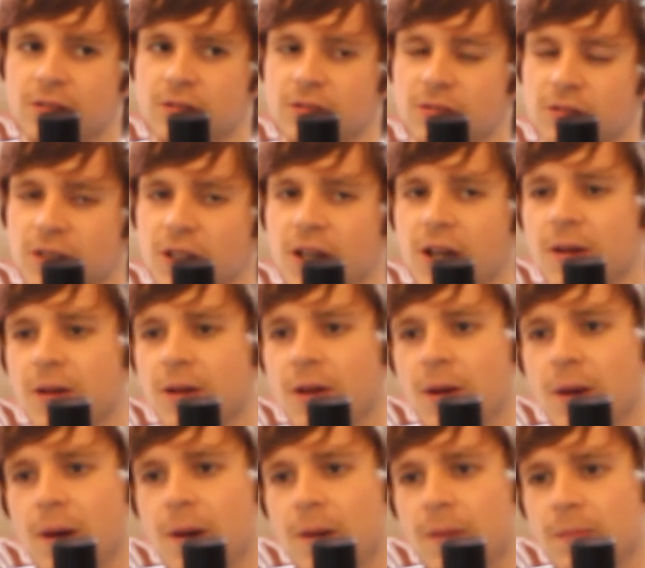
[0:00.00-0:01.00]
So yeah,
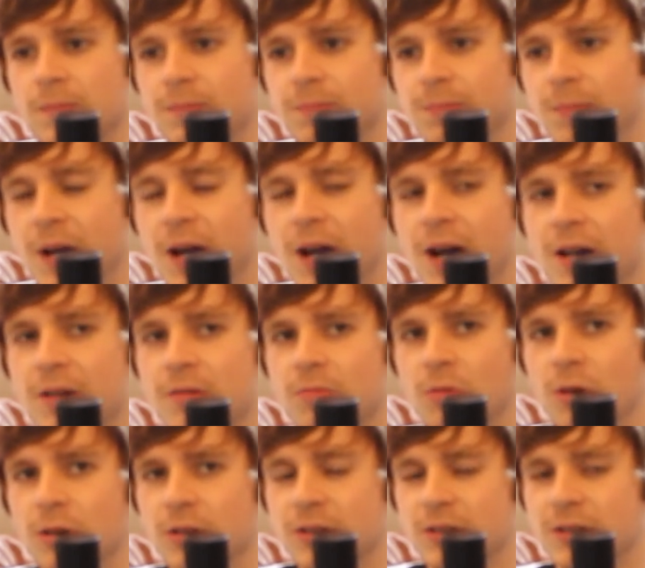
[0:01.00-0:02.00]
buy
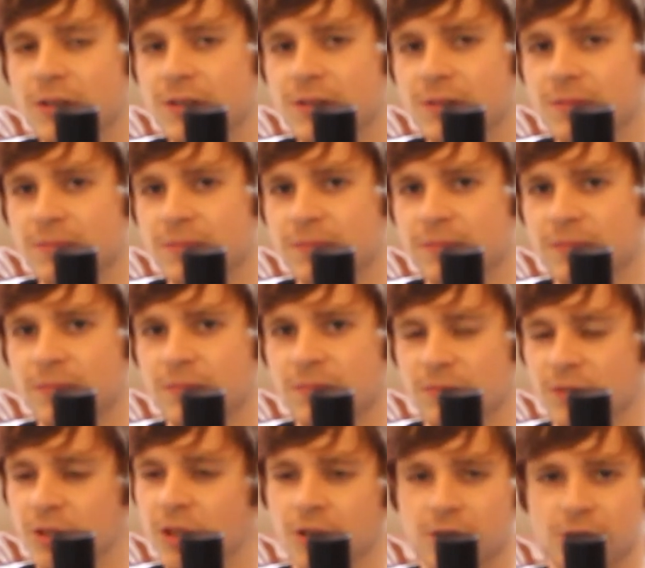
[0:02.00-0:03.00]
once,
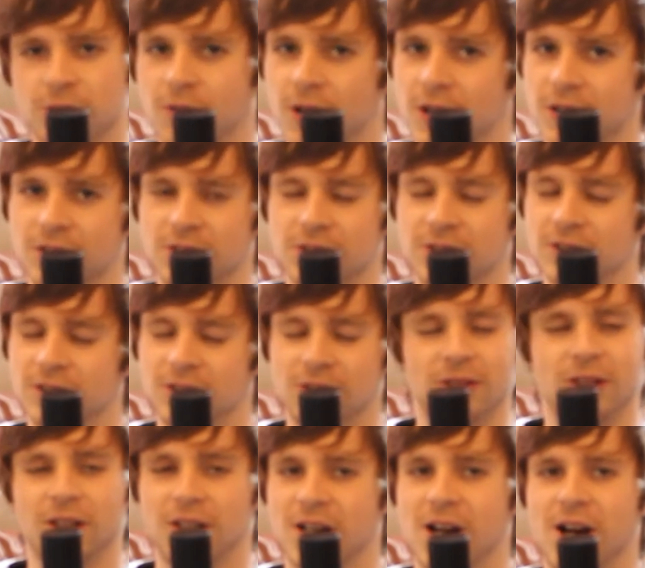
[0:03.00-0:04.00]
not twice
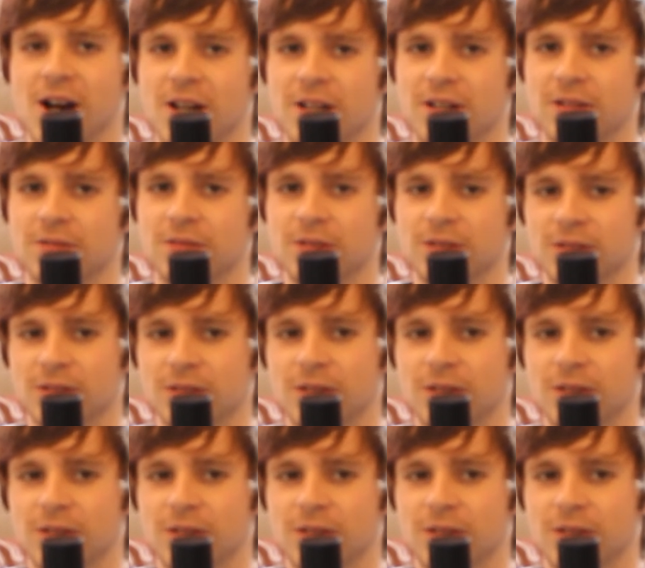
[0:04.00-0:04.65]
like I have.